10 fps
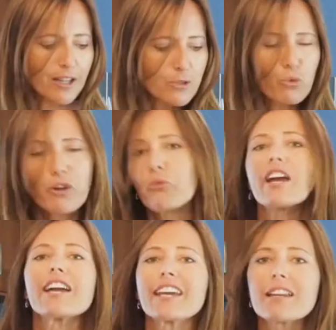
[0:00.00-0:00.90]
That's one way
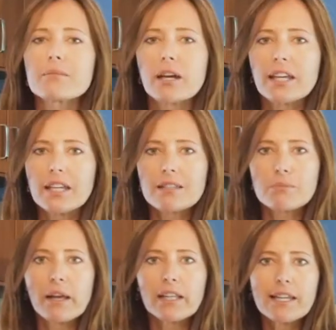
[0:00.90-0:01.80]
I get it in my kids'
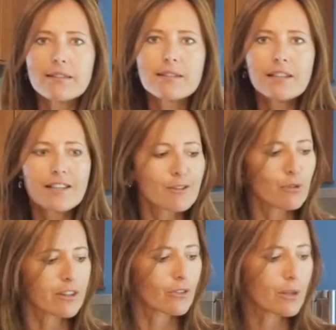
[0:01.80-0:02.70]
bellies
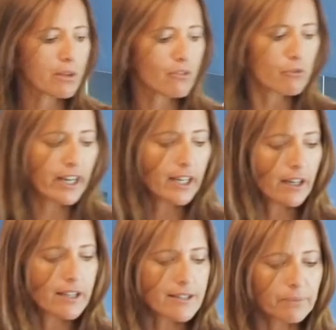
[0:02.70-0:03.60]
without them even
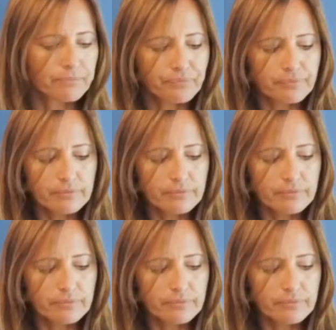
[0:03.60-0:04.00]
recognizing.